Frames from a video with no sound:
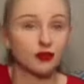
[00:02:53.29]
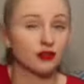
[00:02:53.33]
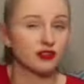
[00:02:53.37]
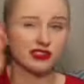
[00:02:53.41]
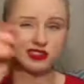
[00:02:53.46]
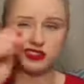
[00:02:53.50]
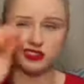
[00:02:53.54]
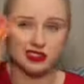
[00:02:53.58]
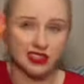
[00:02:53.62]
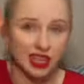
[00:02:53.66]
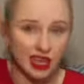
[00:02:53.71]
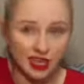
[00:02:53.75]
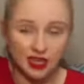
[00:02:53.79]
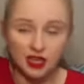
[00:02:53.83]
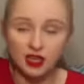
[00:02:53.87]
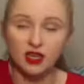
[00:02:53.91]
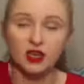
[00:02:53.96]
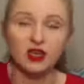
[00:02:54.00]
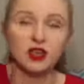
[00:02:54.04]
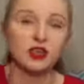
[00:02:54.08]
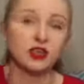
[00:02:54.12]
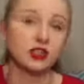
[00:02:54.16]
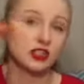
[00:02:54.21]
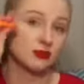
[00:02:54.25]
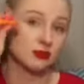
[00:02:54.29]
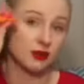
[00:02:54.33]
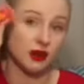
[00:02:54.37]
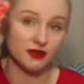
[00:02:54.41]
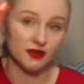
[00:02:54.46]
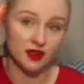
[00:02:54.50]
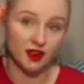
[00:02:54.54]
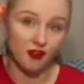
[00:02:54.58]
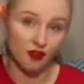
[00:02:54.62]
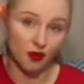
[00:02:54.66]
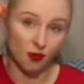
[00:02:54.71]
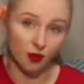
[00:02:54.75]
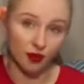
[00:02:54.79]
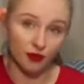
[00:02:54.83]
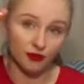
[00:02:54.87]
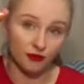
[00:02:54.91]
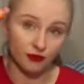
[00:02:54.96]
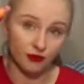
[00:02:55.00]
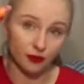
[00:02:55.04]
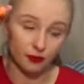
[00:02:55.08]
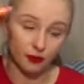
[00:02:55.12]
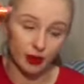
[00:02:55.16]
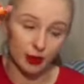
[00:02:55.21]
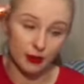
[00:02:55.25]
this scent. This is my favorite one
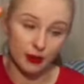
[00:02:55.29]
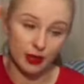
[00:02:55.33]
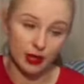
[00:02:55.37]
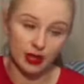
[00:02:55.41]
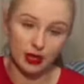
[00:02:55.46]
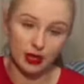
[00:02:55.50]
from Baby